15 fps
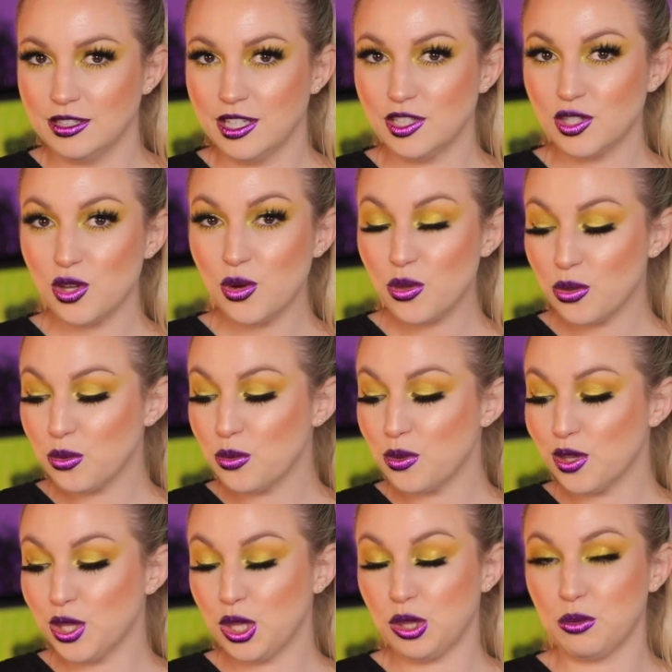Let's go through
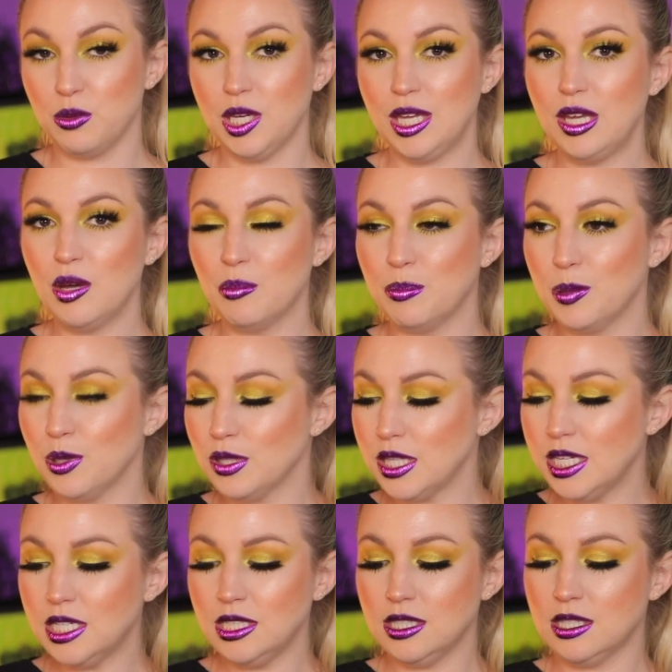the 3
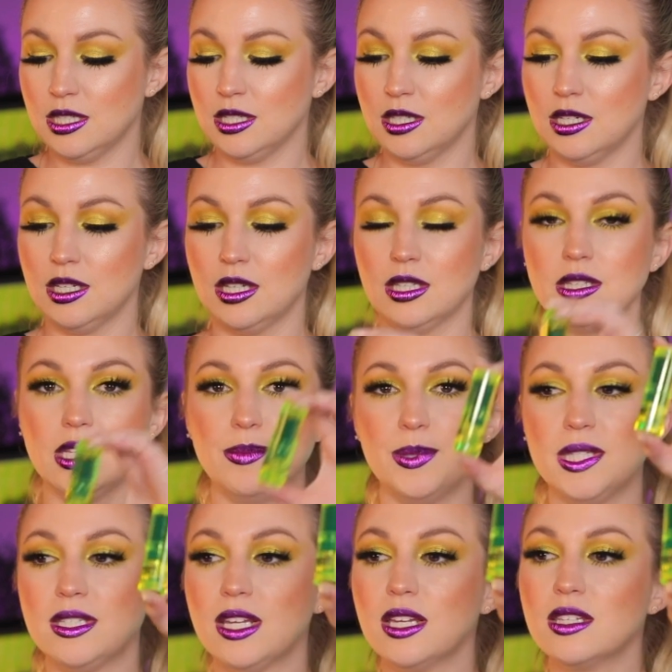bullet
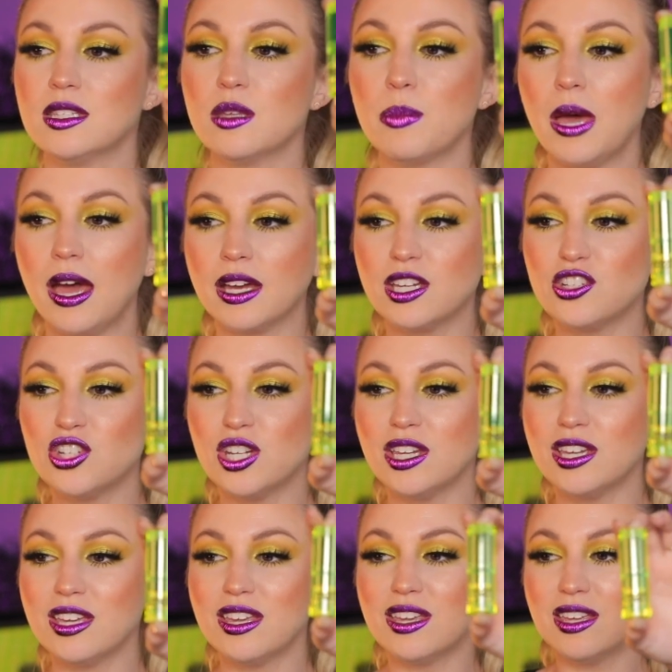lipsticks. The
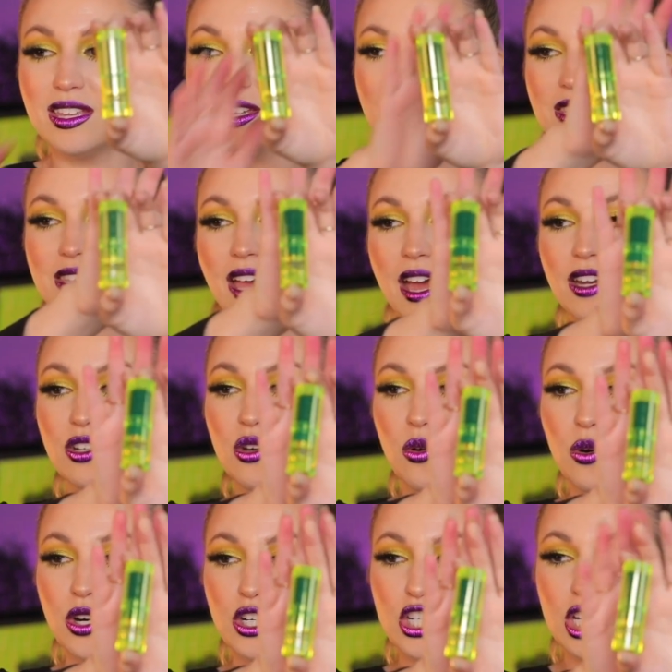packaging is that
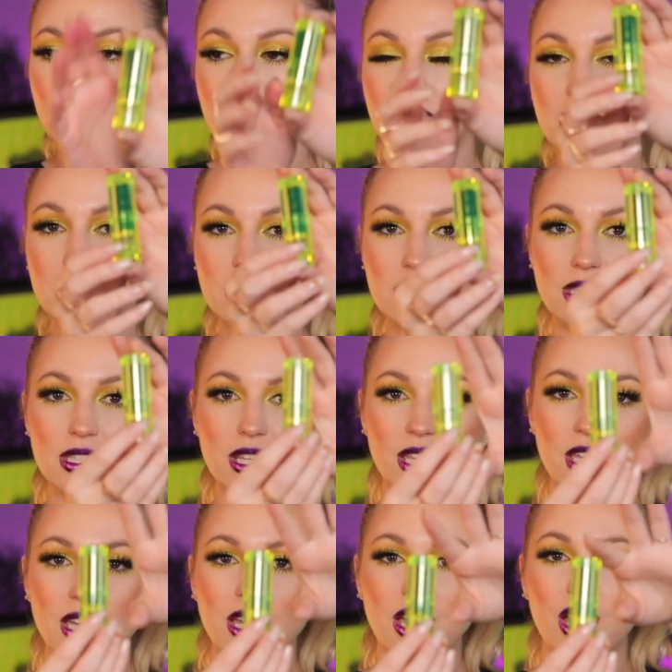gorgeous
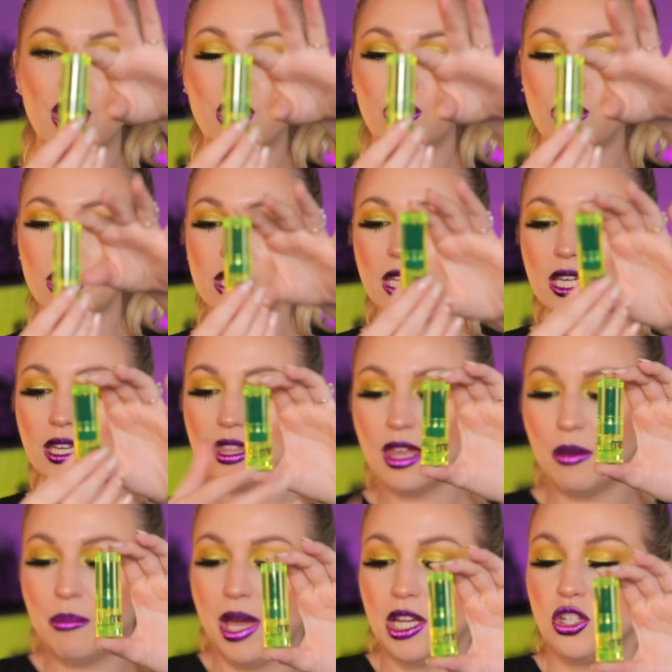acrylic
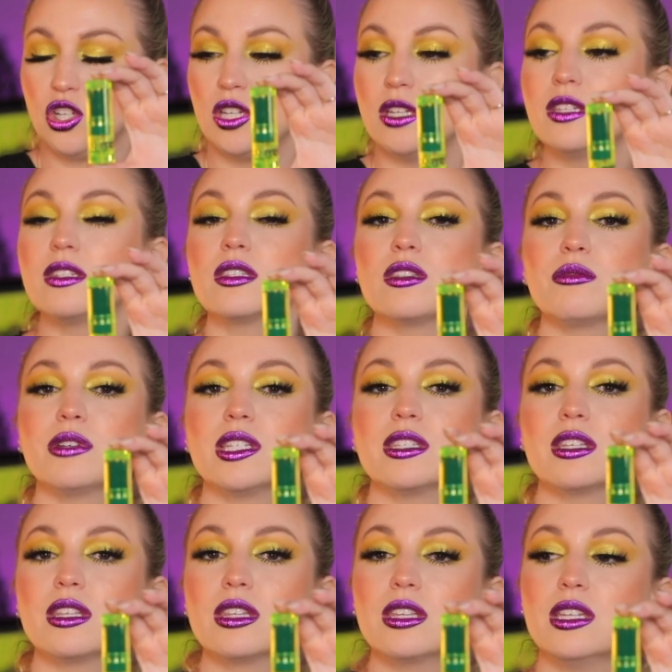that matches the
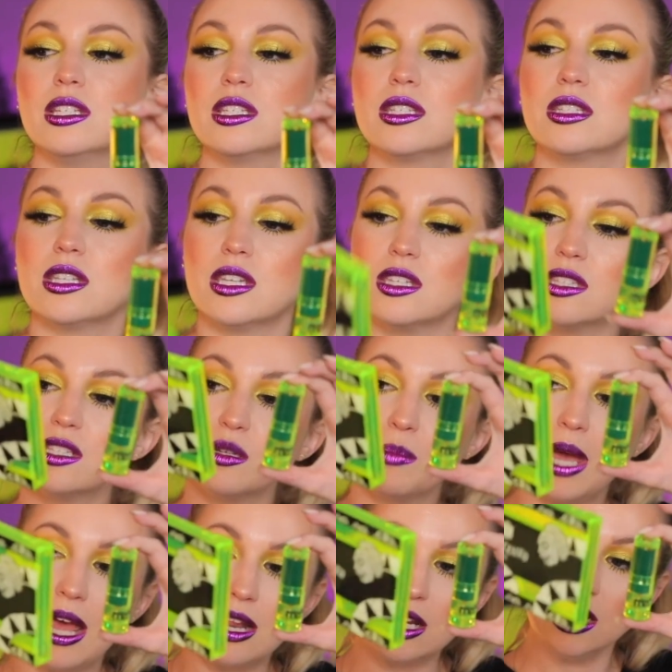Recently Deceased
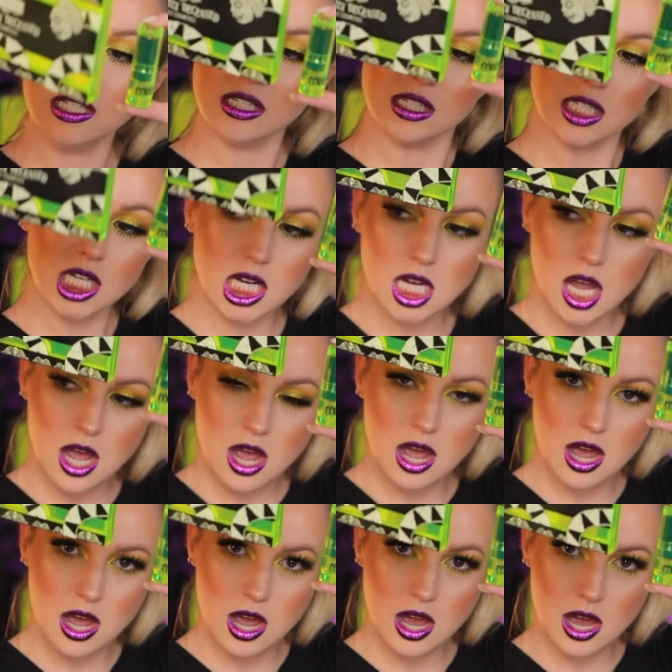palette.
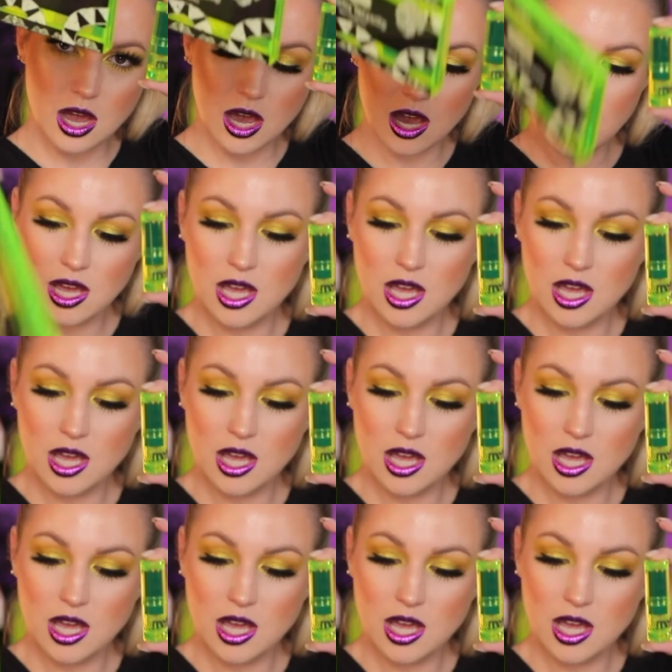Ta-da!